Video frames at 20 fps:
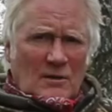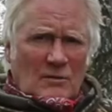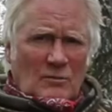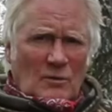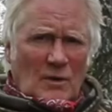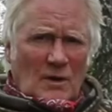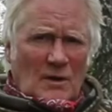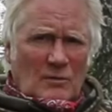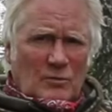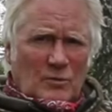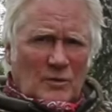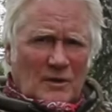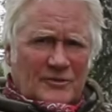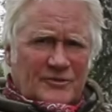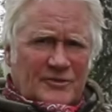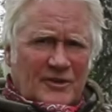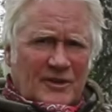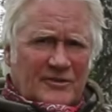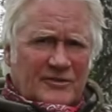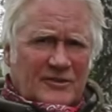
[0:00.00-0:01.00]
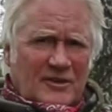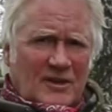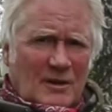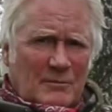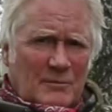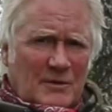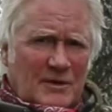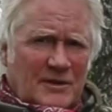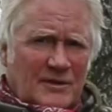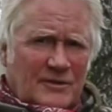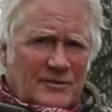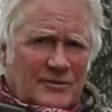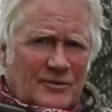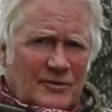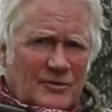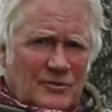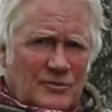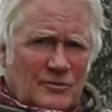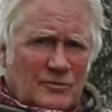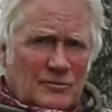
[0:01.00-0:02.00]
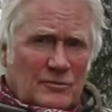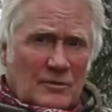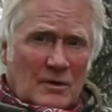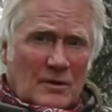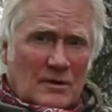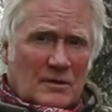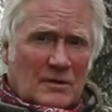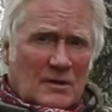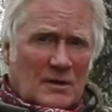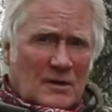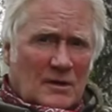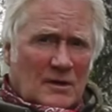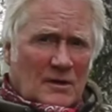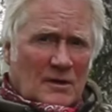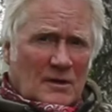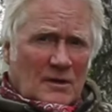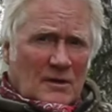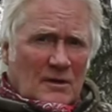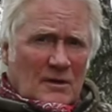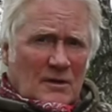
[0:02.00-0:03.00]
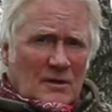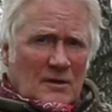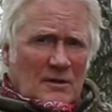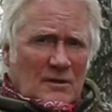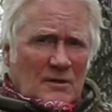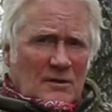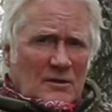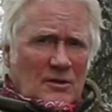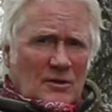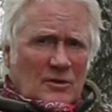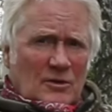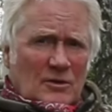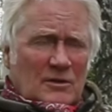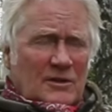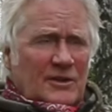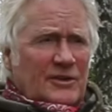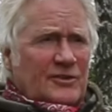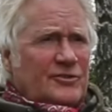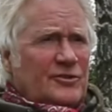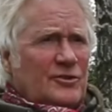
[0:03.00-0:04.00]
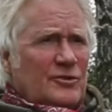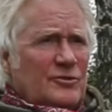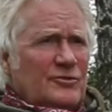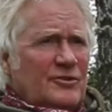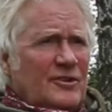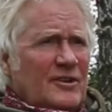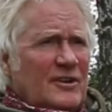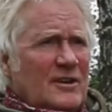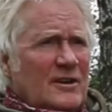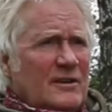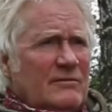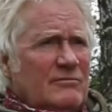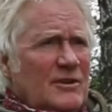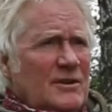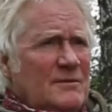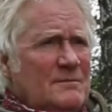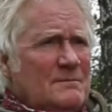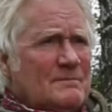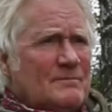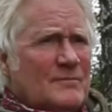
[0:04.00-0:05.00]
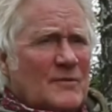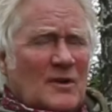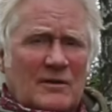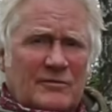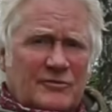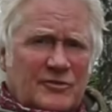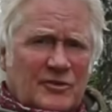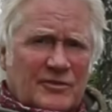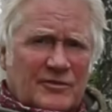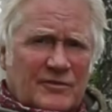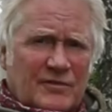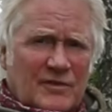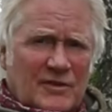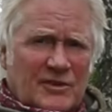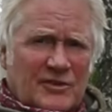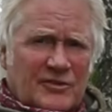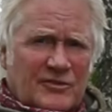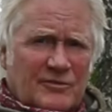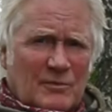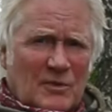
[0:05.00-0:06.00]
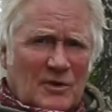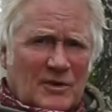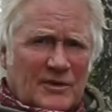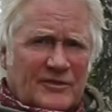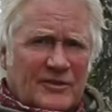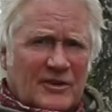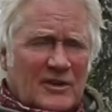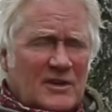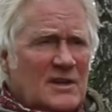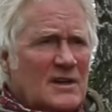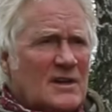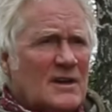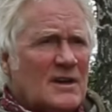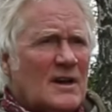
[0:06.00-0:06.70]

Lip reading: Well, we're just coming into early Tuesday evening. I've just finished my tea.